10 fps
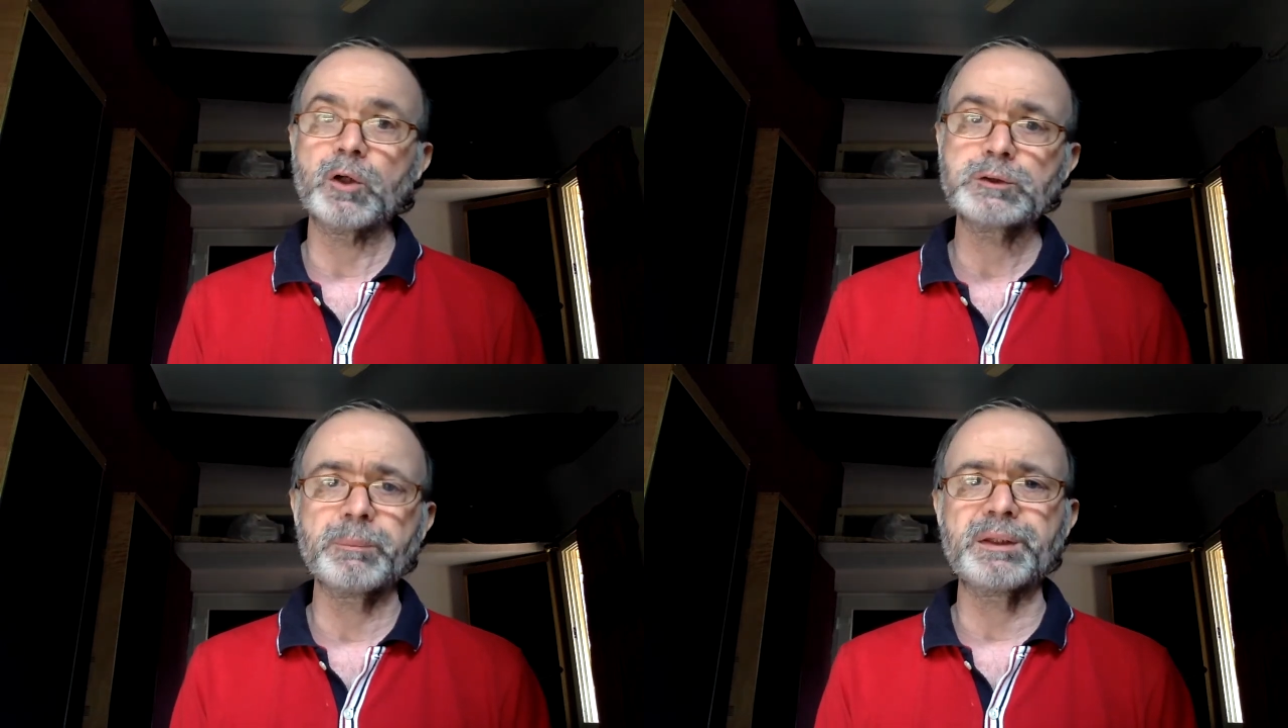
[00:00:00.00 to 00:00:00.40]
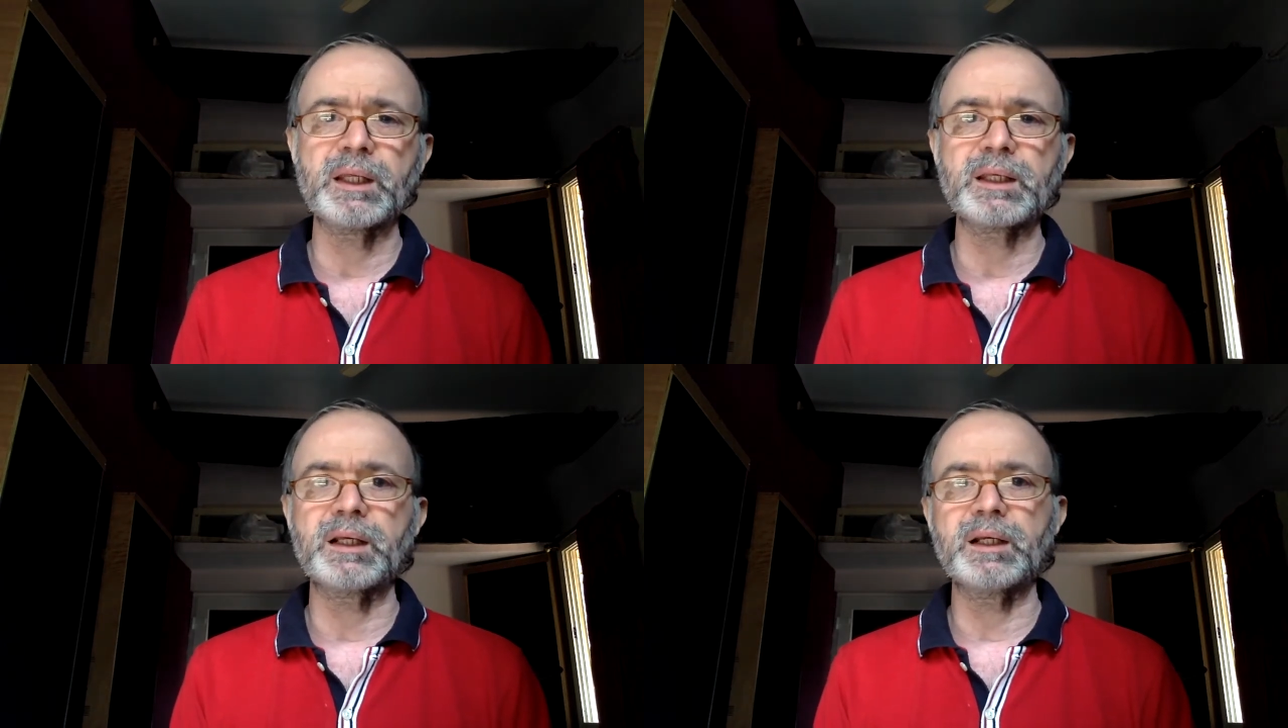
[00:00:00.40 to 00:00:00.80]
also be
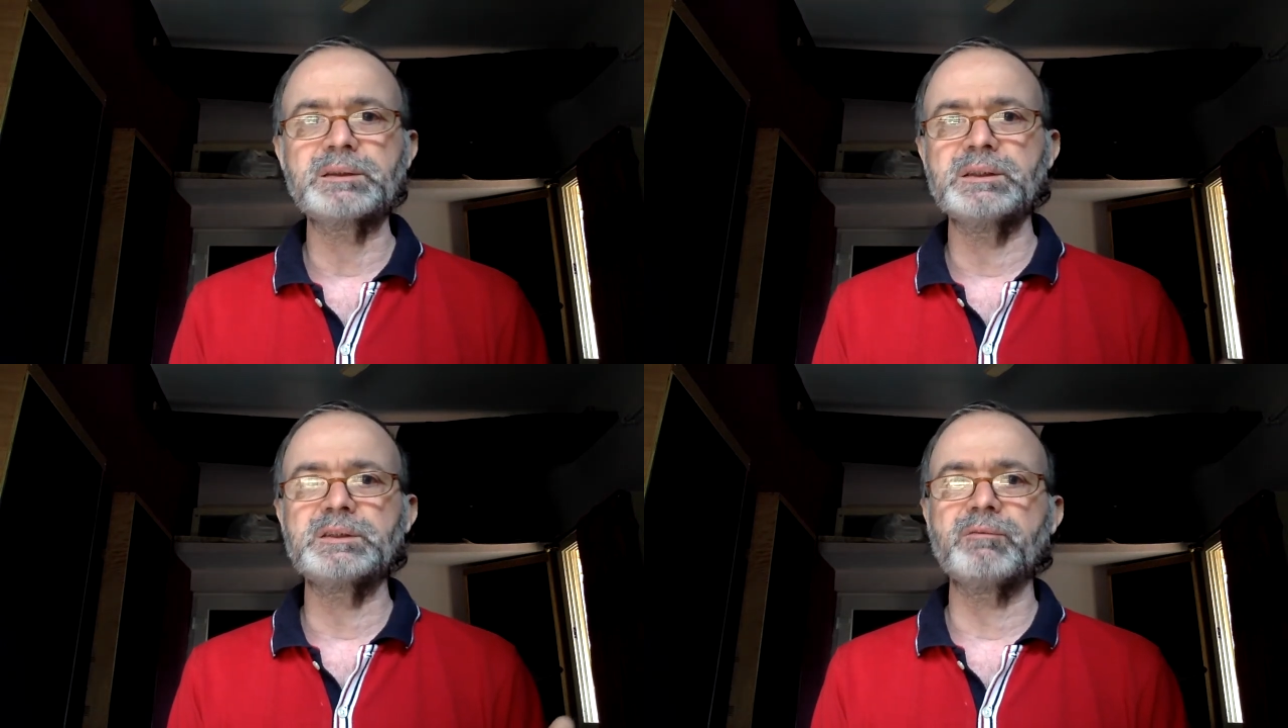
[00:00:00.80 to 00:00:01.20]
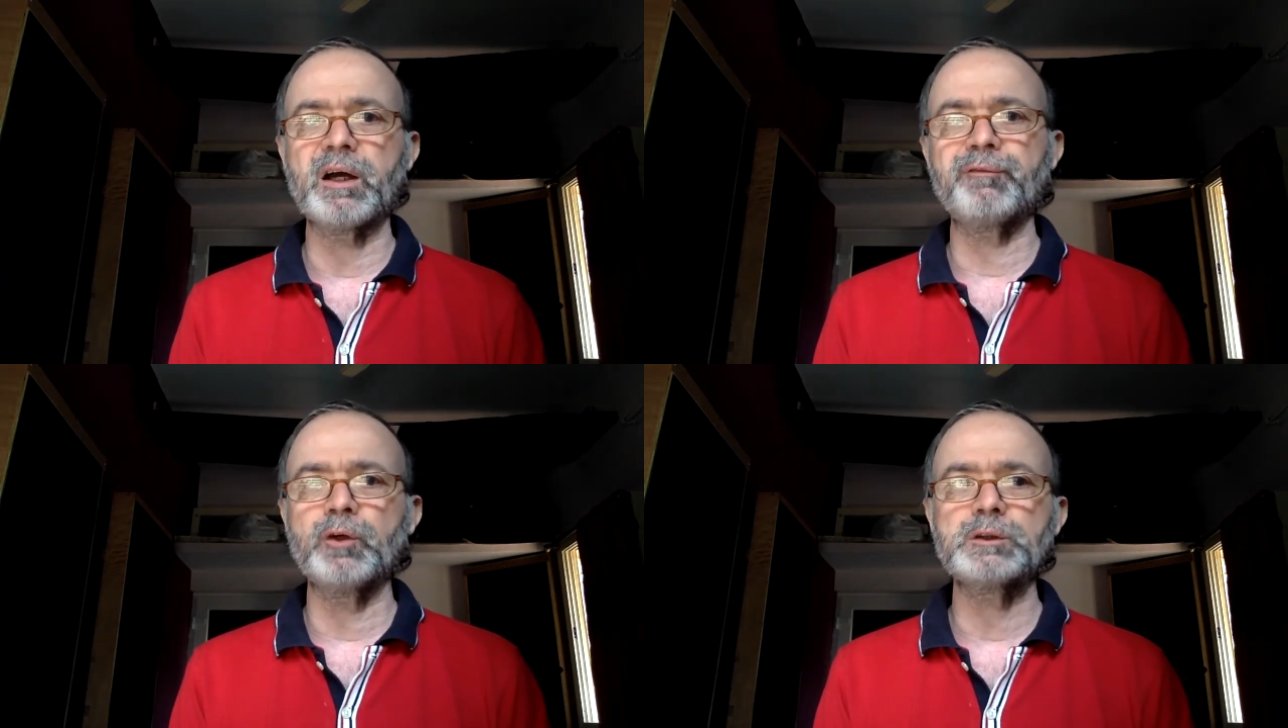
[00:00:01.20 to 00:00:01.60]
thinking like since the
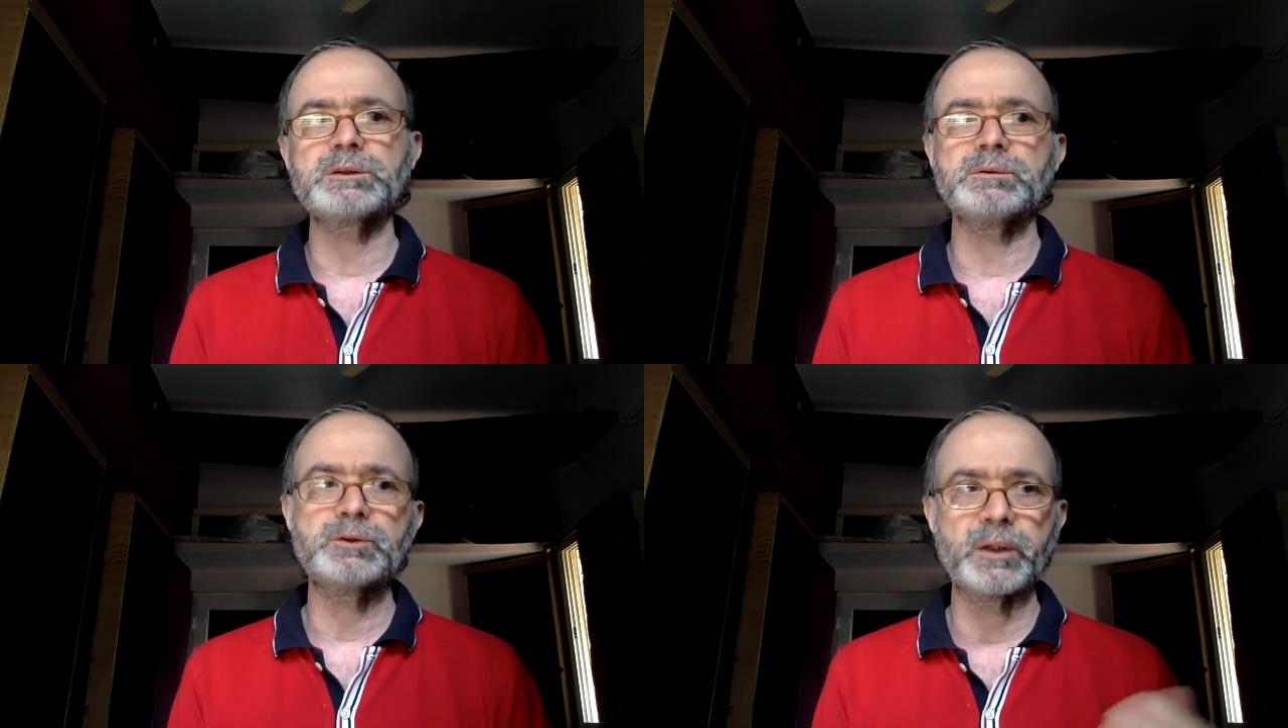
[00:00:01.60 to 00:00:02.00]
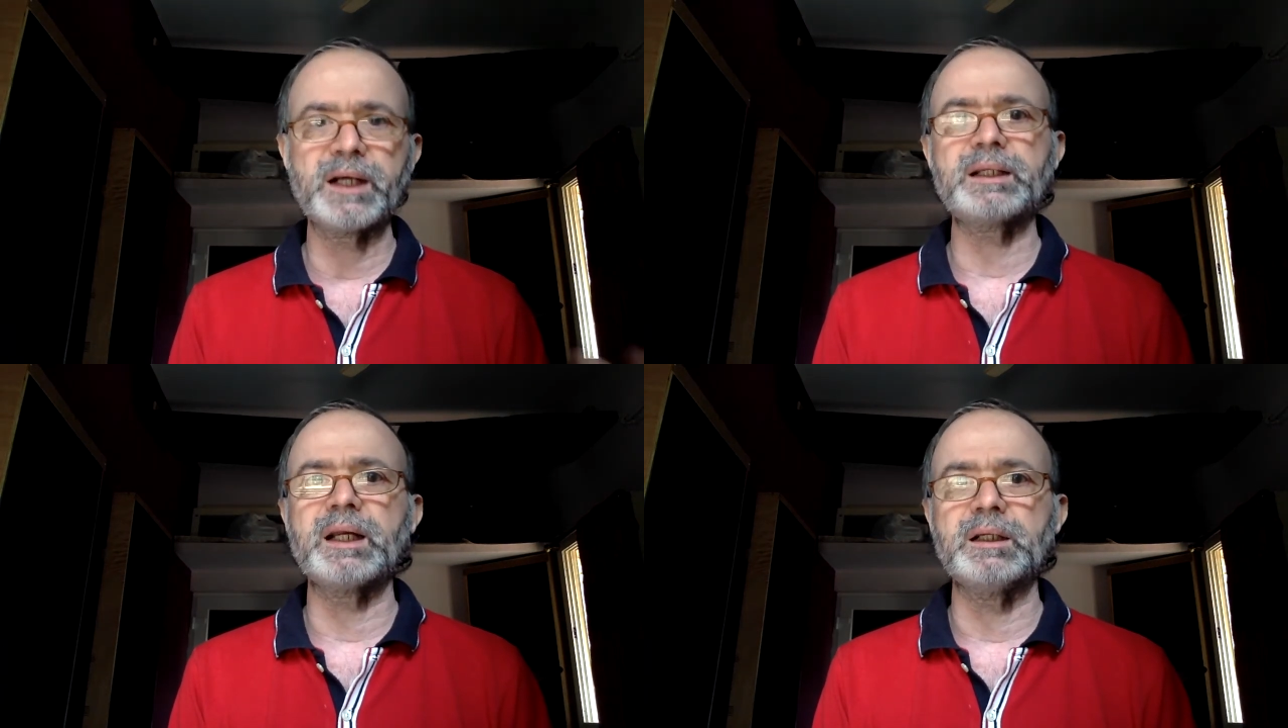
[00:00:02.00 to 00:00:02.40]
wife knows should
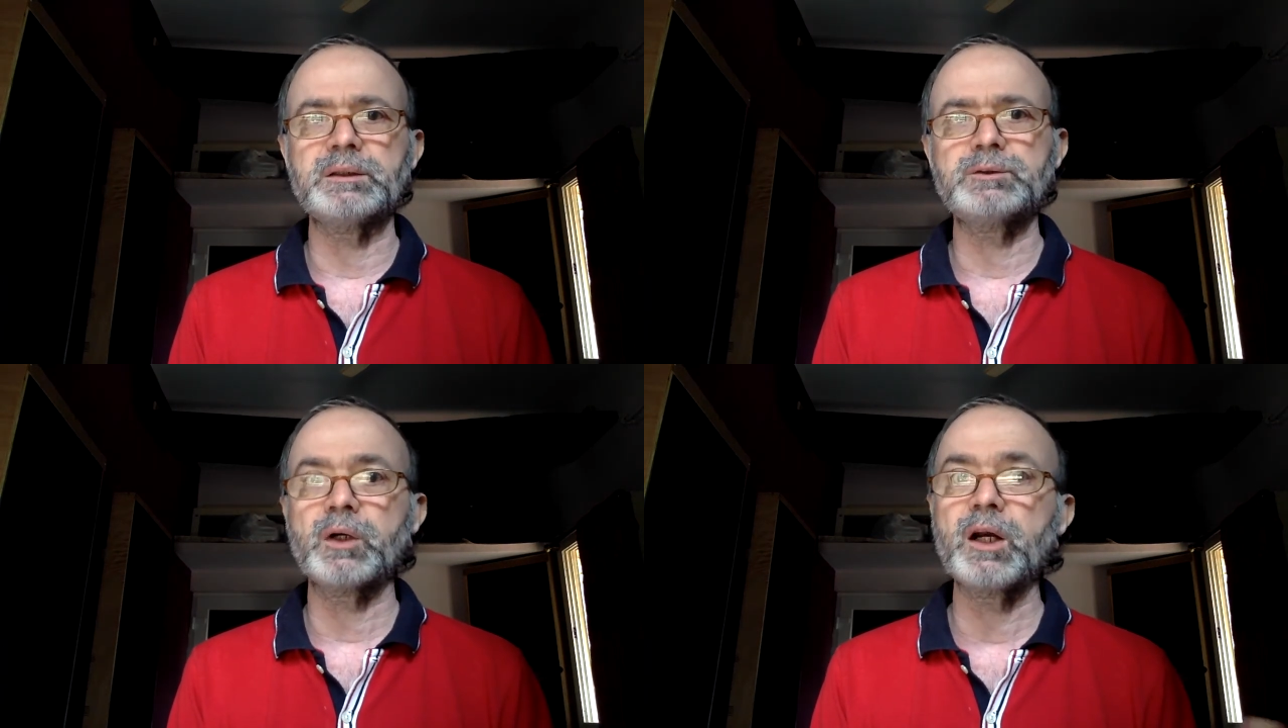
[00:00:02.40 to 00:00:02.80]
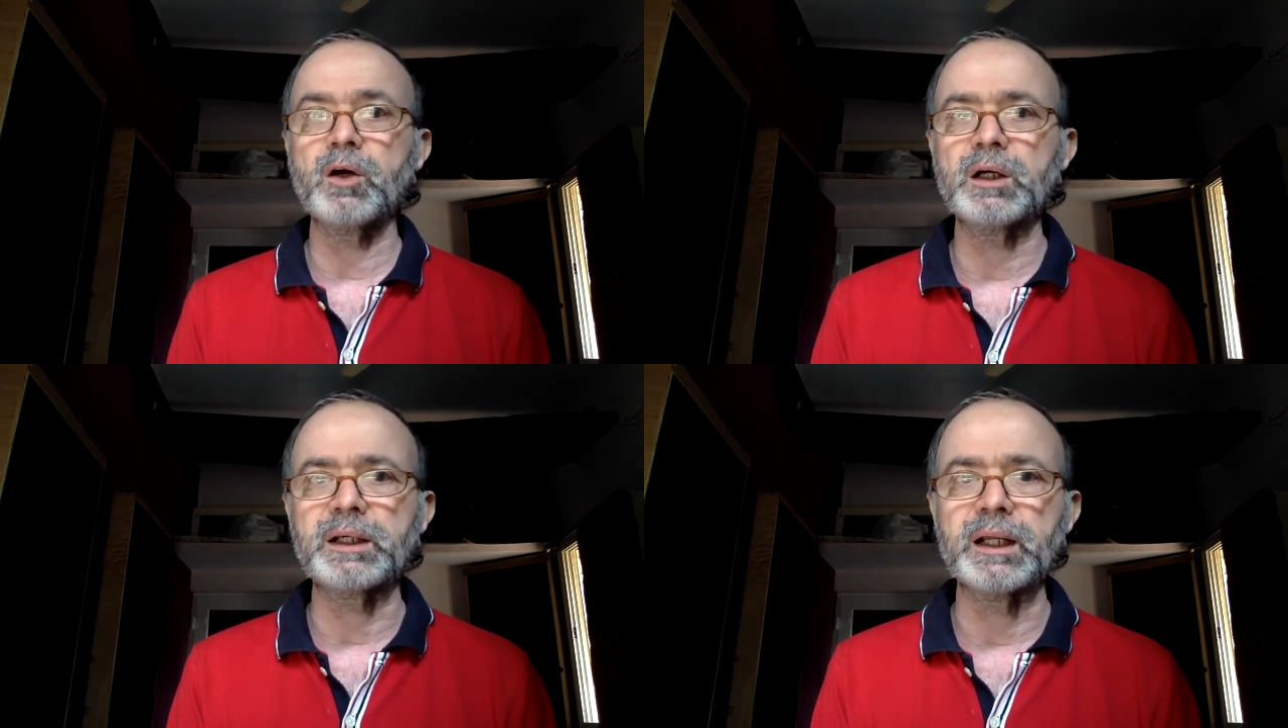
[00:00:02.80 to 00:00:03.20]
i tell should i
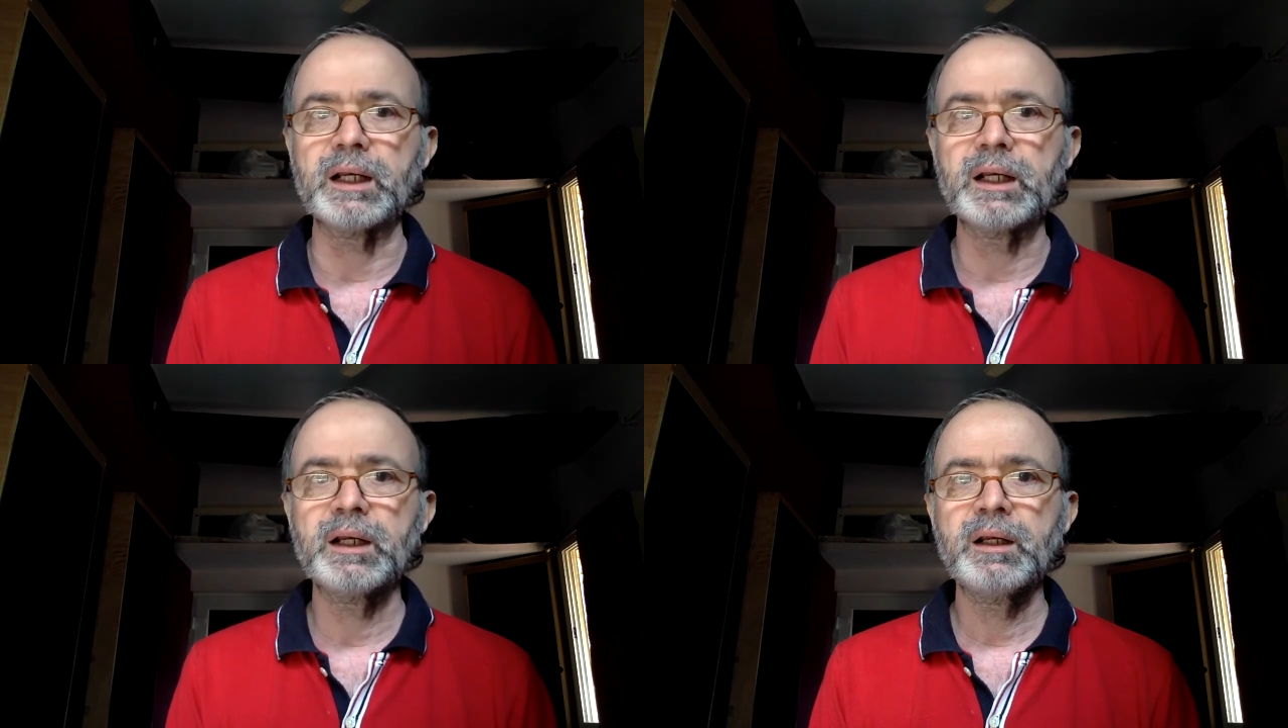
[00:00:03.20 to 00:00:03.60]
not tell